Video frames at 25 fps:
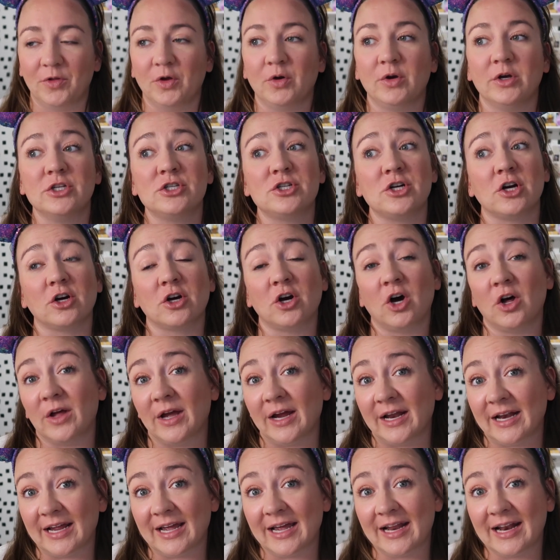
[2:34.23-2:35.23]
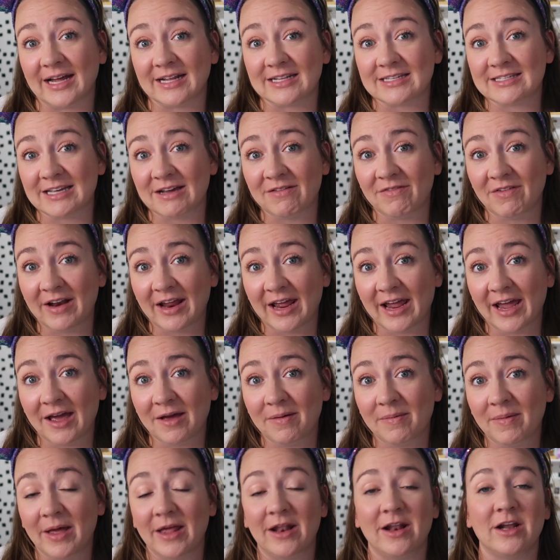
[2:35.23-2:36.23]
You can start calling in at 7
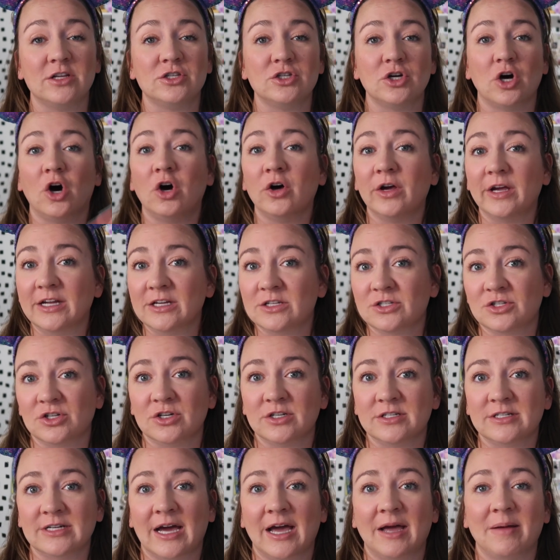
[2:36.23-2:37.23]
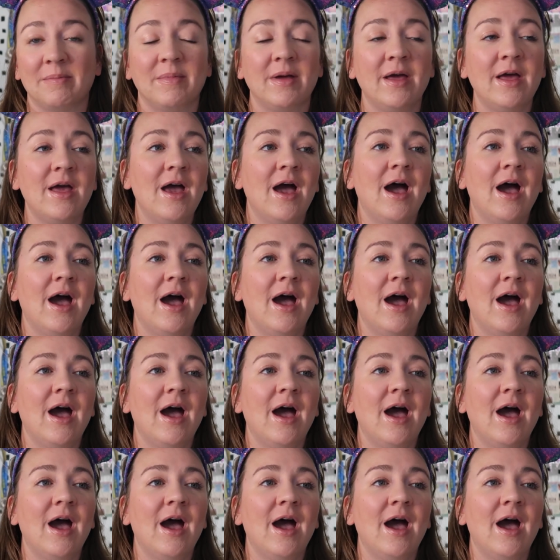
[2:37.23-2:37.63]
a.m. and it's all Eastern time.